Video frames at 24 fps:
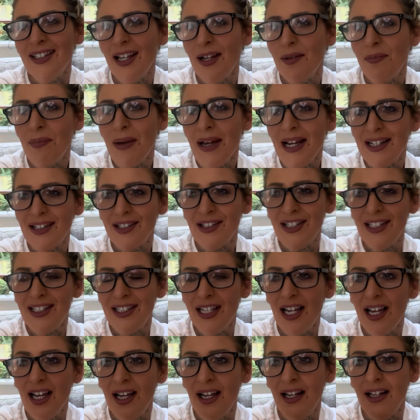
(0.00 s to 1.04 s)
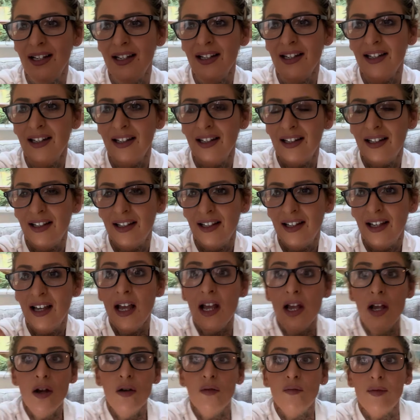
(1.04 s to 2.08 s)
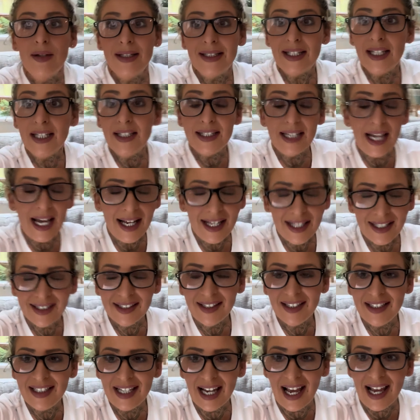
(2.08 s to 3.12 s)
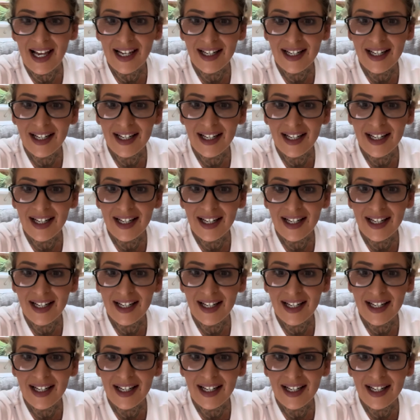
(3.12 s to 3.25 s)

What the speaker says: Patchy tan. Today is the day.